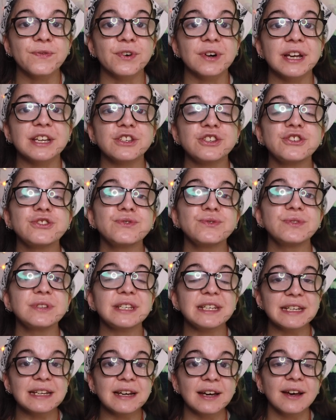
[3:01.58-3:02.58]
for its
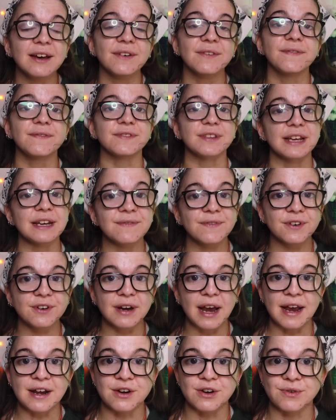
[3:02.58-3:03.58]
unique flavor
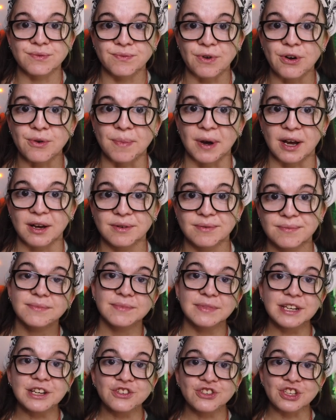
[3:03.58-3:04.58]
and aroma.
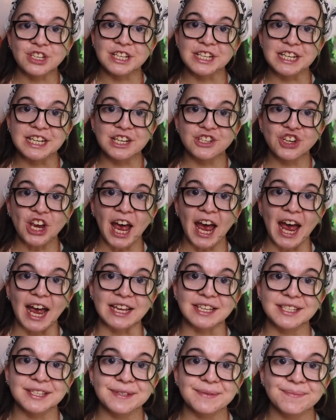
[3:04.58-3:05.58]
Each lineage
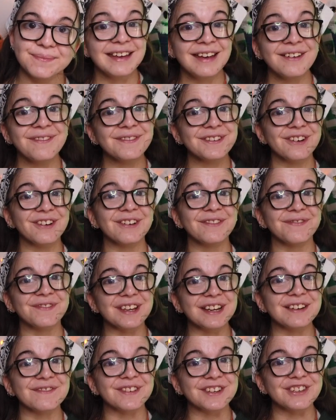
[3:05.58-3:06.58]
has. If you're a
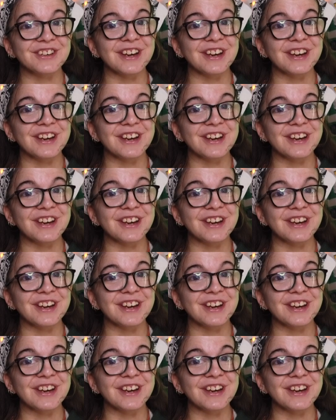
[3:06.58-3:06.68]
flavor